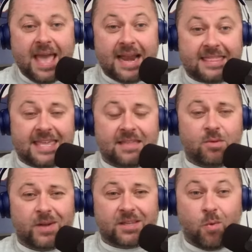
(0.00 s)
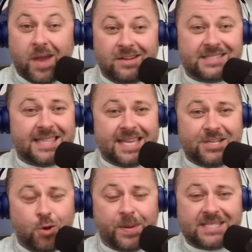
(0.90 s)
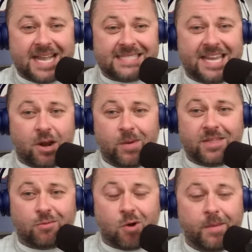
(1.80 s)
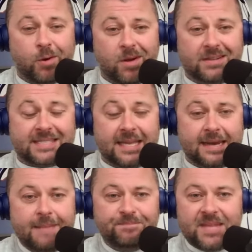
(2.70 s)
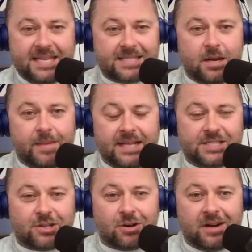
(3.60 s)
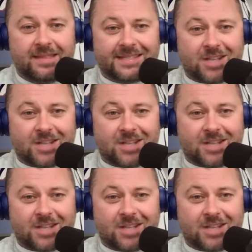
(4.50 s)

And I think that with the wheels that they do possess here, here with a Roman Wilson. He's going to be inserted in this